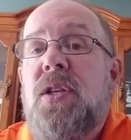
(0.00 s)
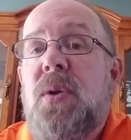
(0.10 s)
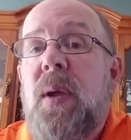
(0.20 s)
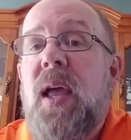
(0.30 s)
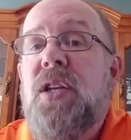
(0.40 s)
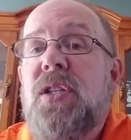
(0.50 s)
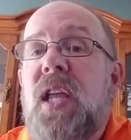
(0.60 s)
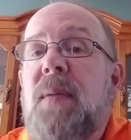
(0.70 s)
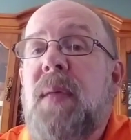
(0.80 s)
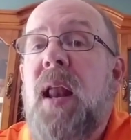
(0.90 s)
So again, just
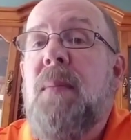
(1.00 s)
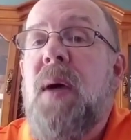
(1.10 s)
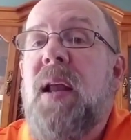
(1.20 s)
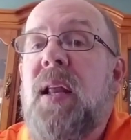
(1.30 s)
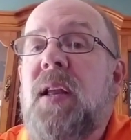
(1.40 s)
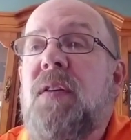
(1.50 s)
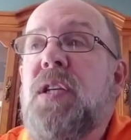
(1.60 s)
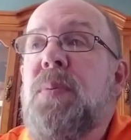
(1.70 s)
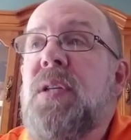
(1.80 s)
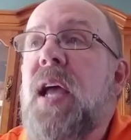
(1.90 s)
keep that in mind that there
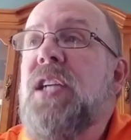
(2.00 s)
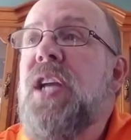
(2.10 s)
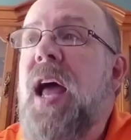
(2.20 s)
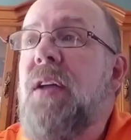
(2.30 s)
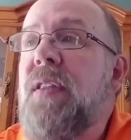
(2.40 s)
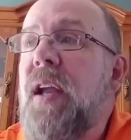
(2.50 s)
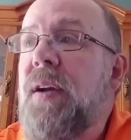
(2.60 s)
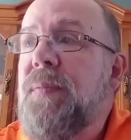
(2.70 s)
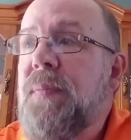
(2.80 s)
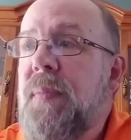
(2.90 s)
is protection out
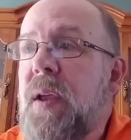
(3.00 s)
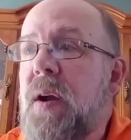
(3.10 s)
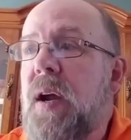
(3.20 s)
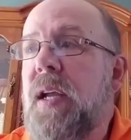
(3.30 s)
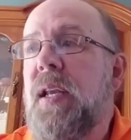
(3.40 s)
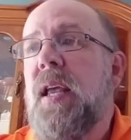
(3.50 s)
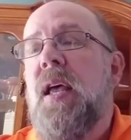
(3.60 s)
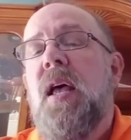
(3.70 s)
there. All right.